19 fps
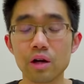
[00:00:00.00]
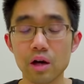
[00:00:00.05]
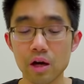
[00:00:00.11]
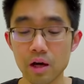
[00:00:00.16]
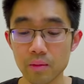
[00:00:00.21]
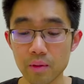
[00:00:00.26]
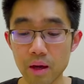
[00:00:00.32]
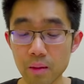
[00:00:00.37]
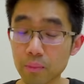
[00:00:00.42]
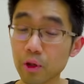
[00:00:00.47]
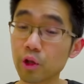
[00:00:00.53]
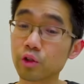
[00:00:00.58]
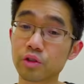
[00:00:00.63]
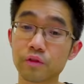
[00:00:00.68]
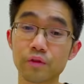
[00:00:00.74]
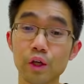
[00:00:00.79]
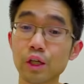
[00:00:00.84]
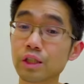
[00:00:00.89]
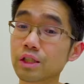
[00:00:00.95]
and plus
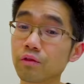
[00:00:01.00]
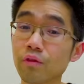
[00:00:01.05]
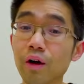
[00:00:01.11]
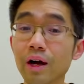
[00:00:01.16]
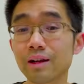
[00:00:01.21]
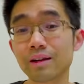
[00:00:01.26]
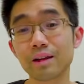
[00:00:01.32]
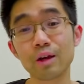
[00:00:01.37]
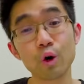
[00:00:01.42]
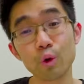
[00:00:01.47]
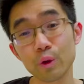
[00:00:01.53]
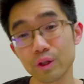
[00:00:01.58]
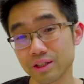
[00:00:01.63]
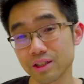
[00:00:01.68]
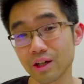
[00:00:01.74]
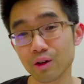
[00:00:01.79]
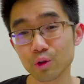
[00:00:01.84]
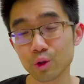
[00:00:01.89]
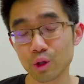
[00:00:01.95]
if you hit it right, they always
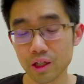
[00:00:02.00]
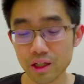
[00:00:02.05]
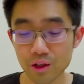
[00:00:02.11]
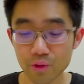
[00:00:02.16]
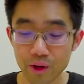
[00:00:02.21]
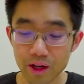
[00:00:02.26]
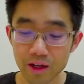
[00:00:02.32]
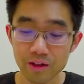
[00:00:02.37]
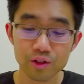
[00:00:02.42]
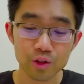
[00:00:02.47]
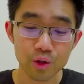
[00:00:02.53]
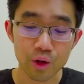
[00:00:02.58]
sound good anyway, so